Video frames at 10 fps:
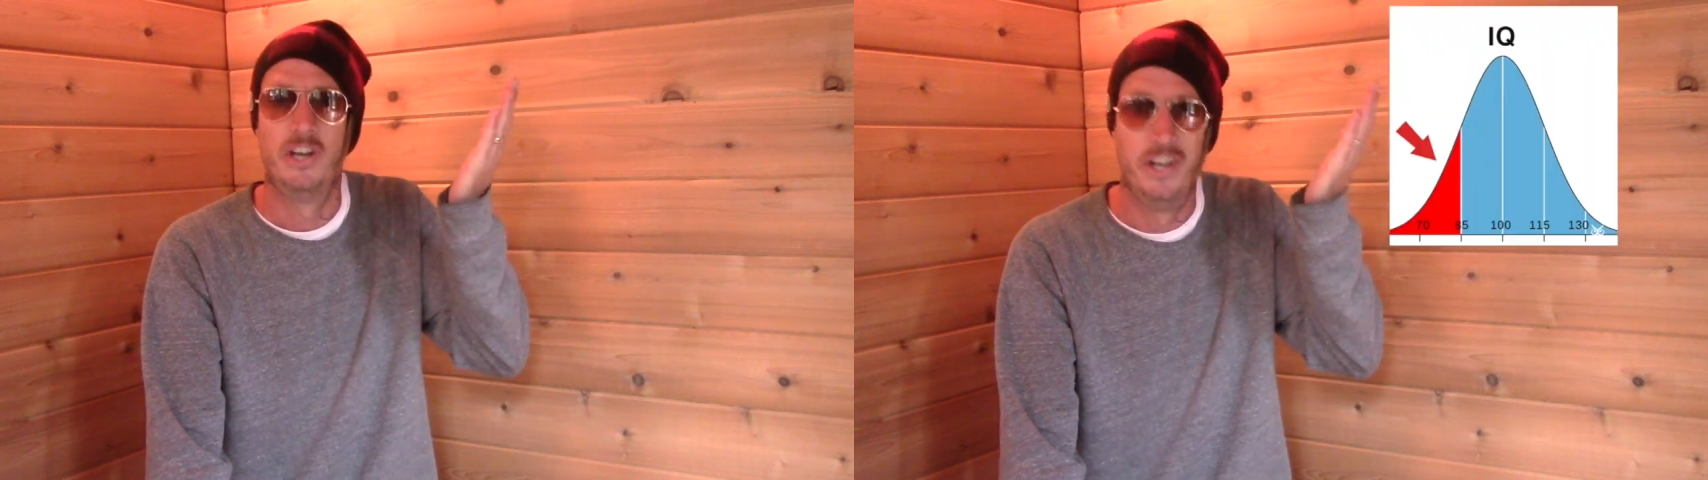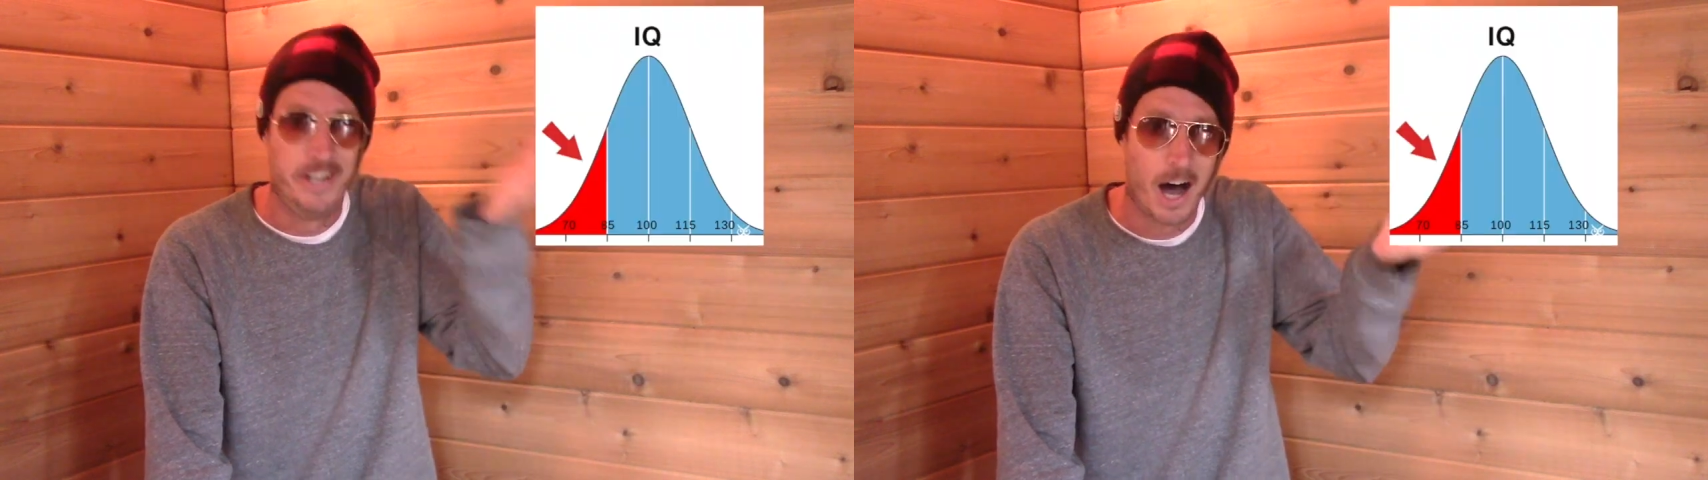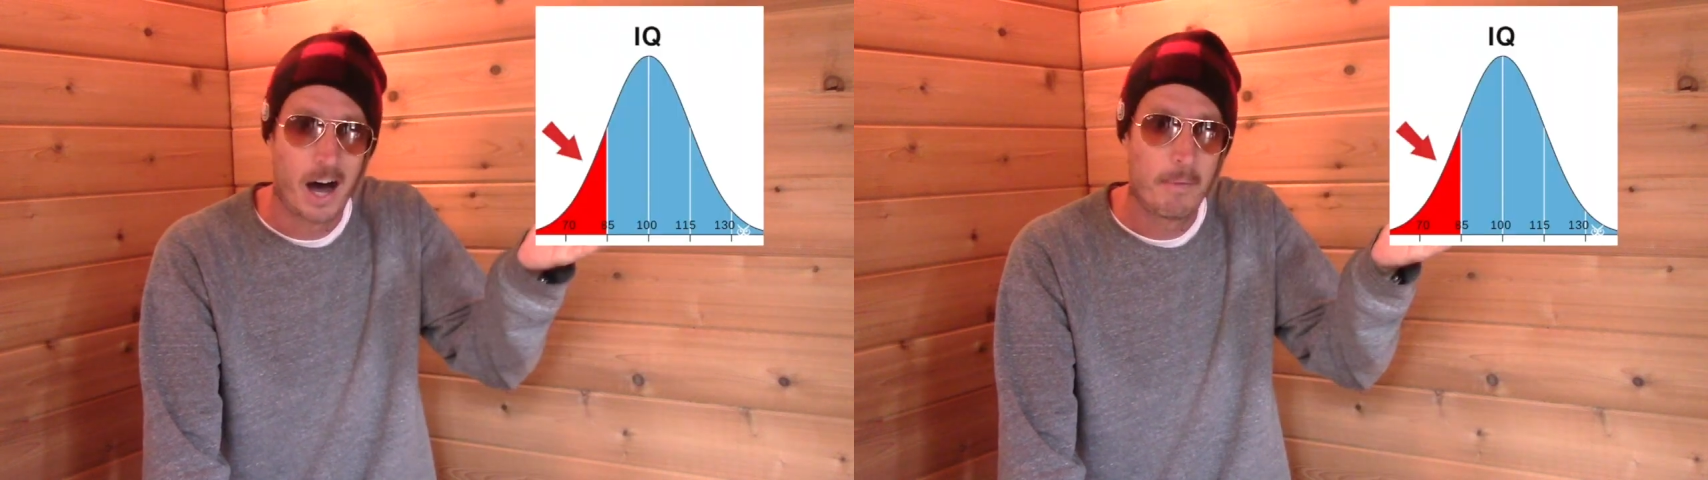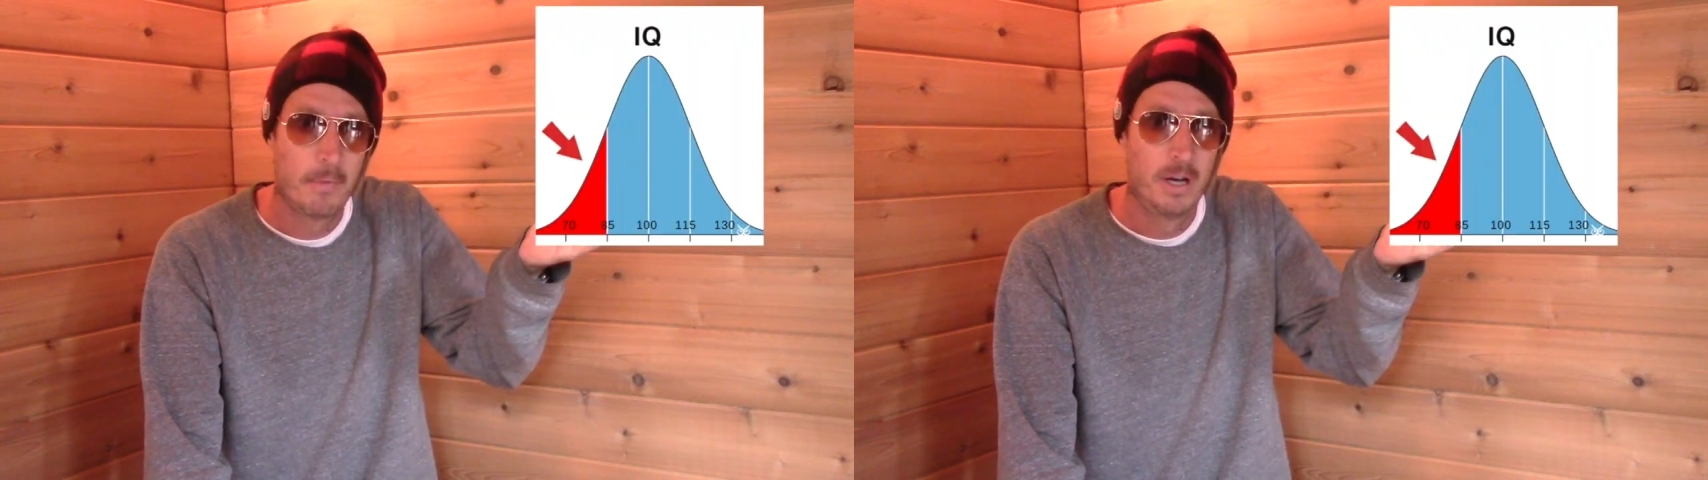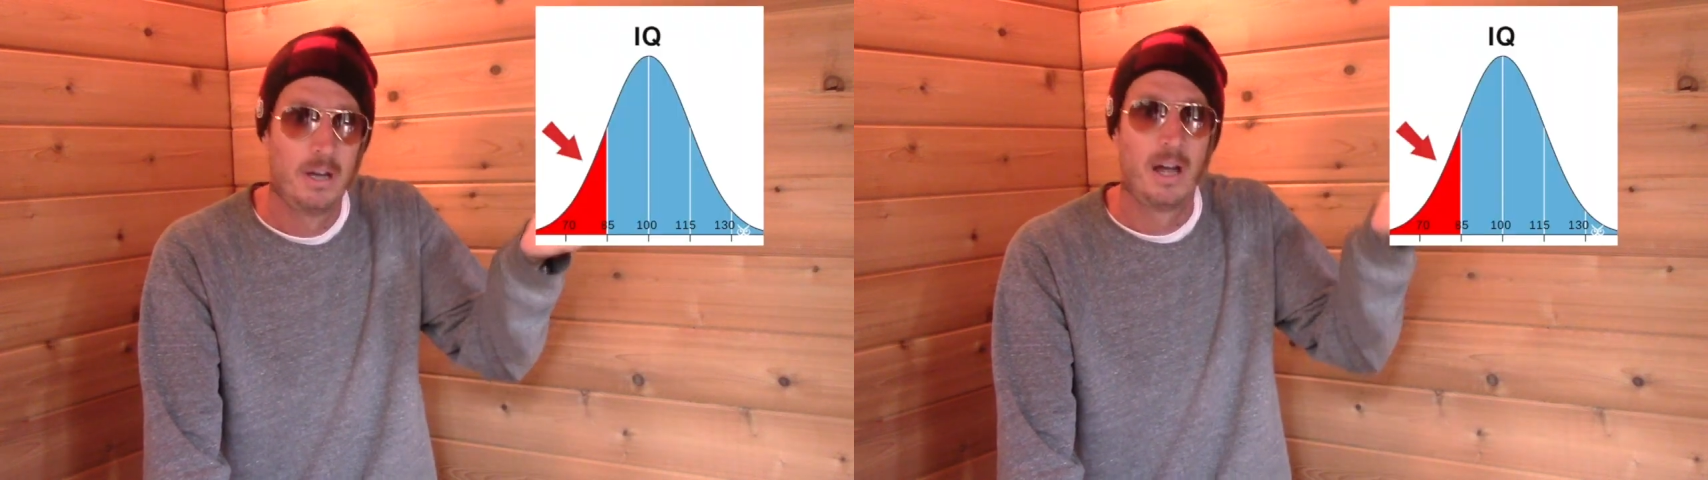
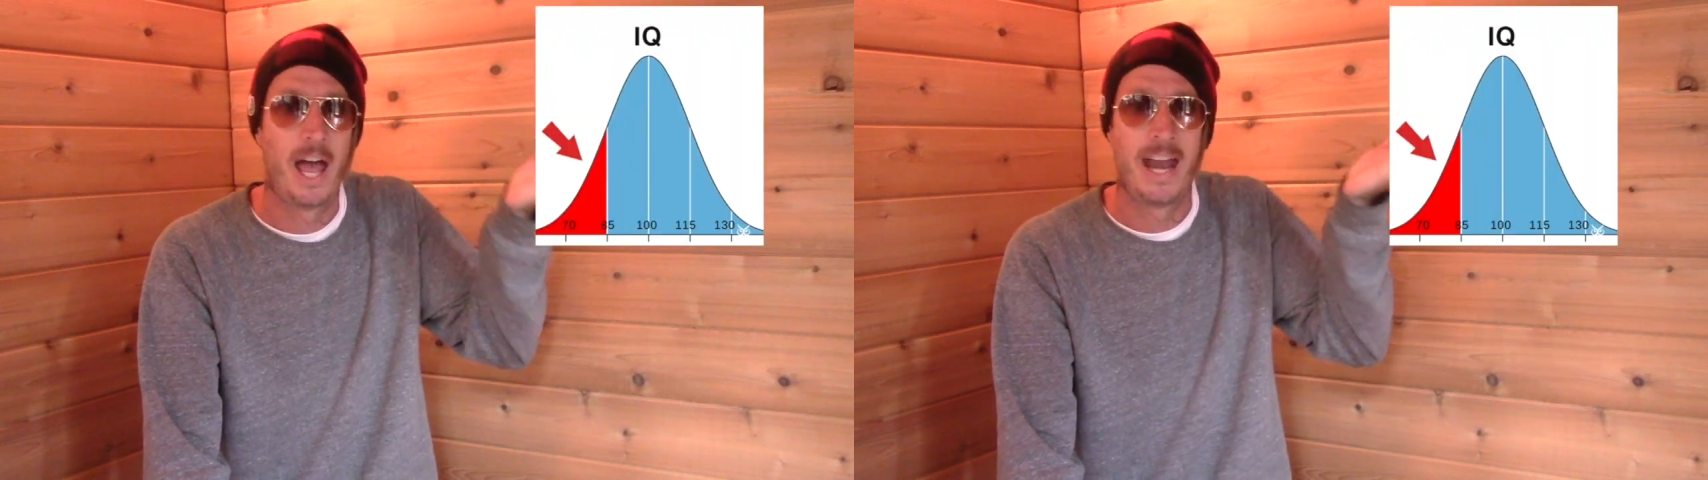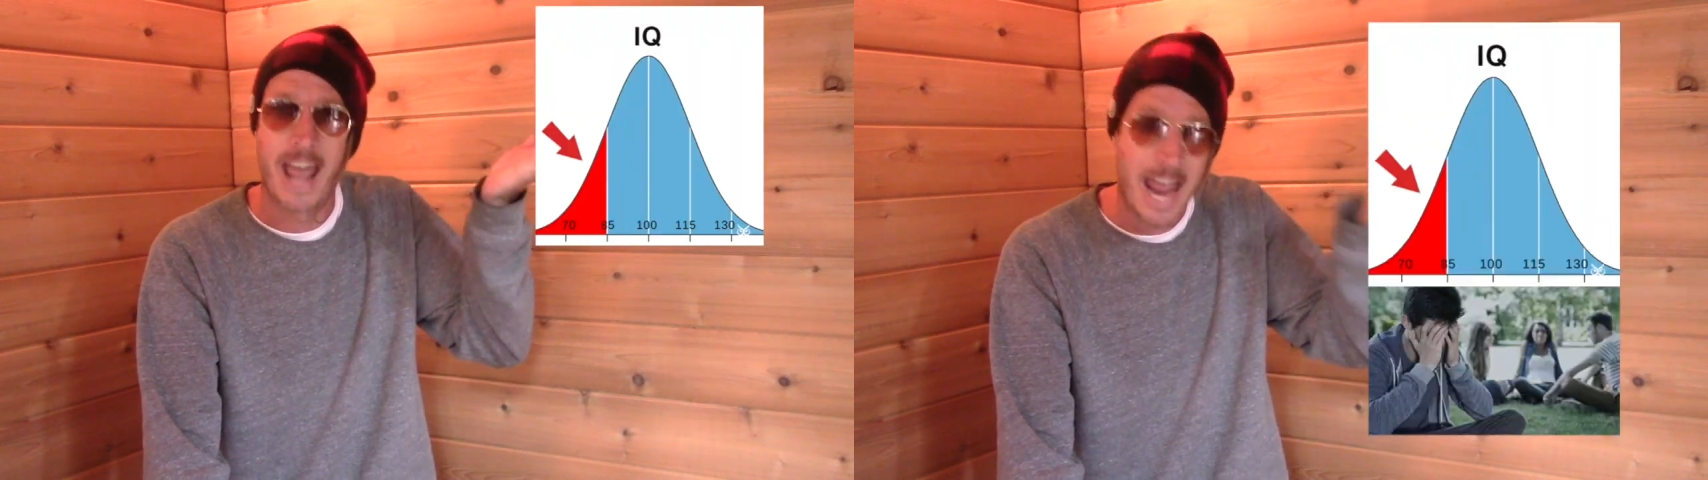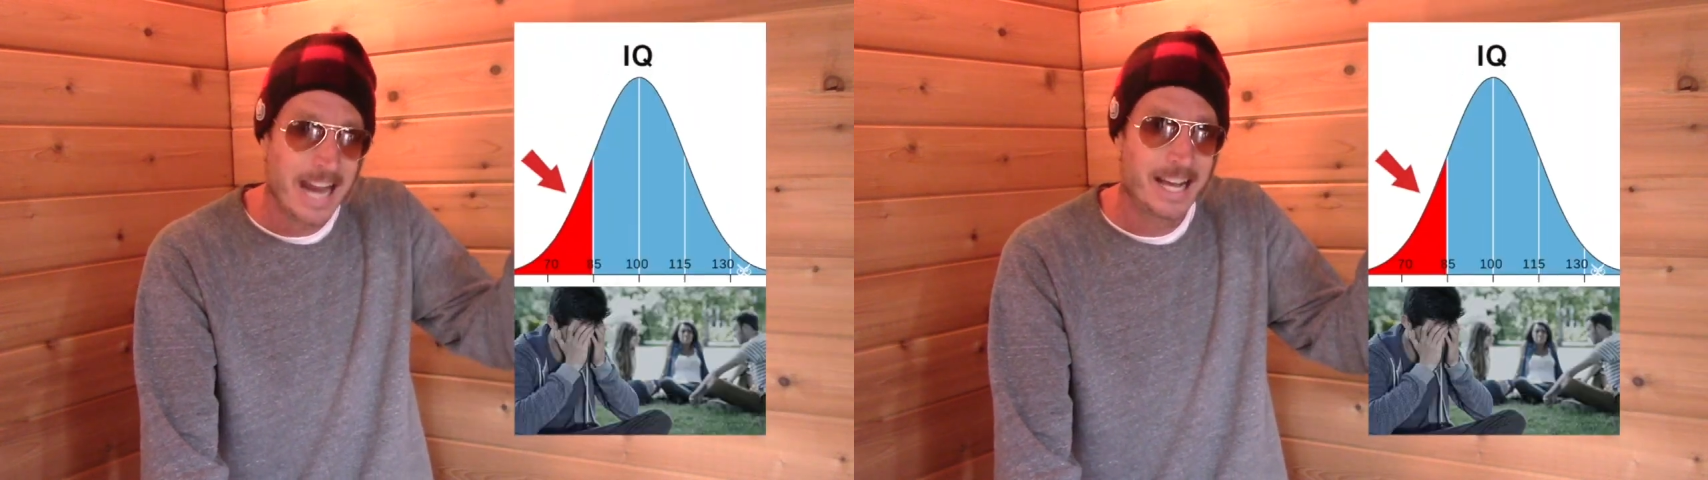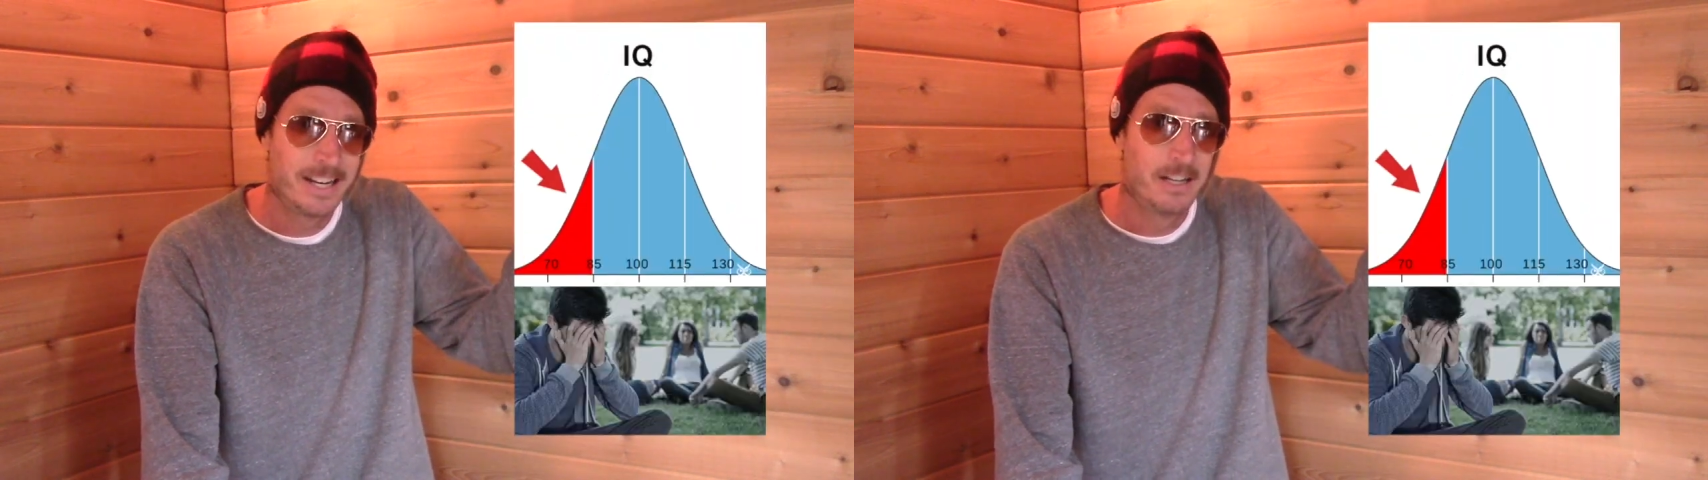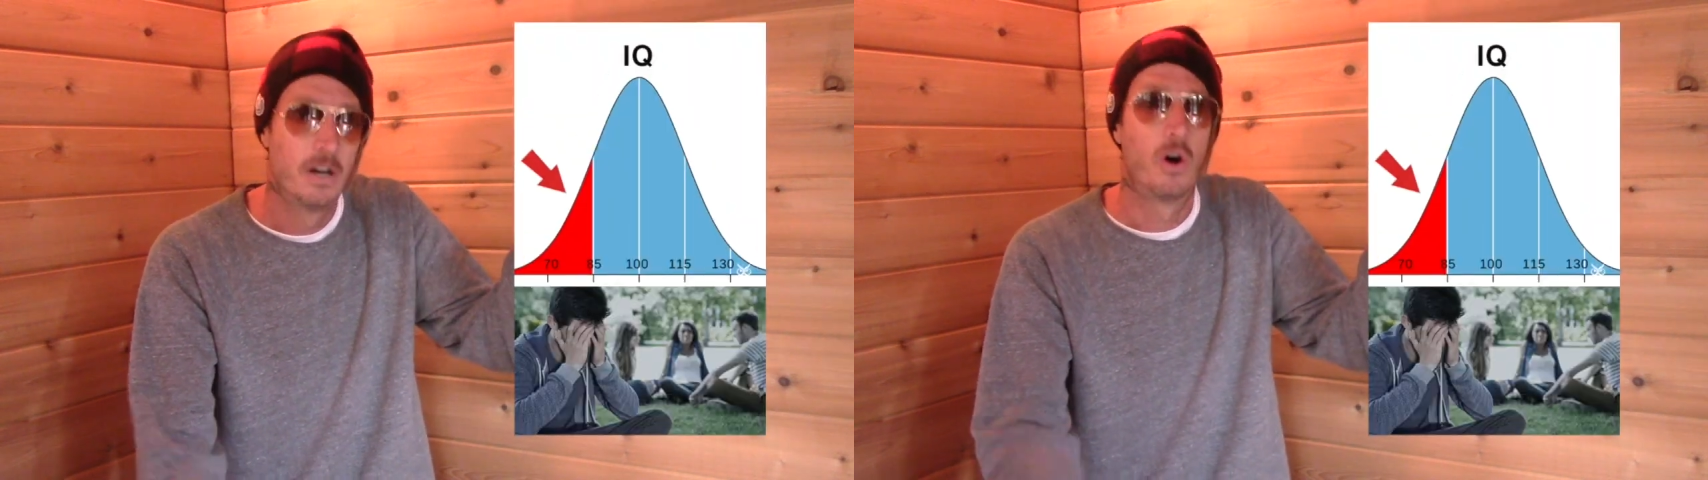dumb and hated